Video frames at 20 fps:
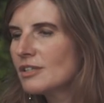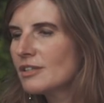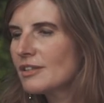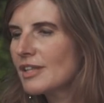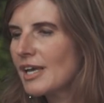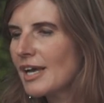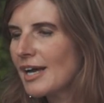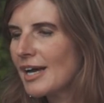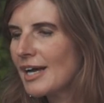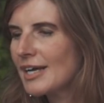
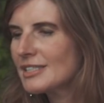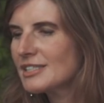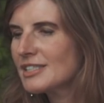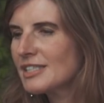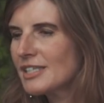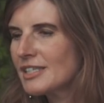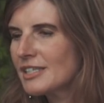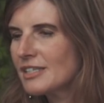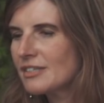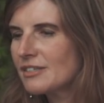their
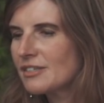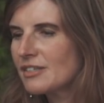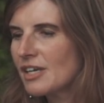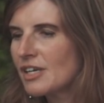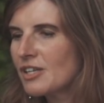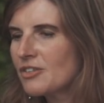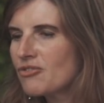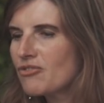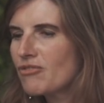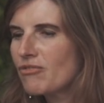ideas
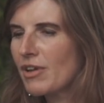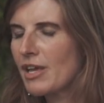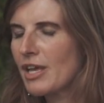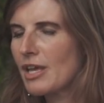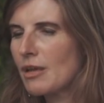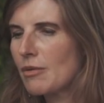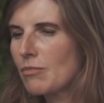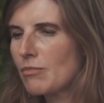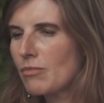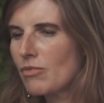and
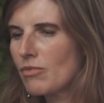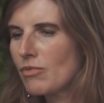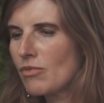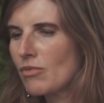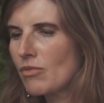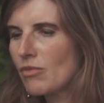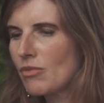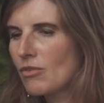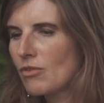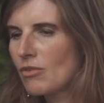dreams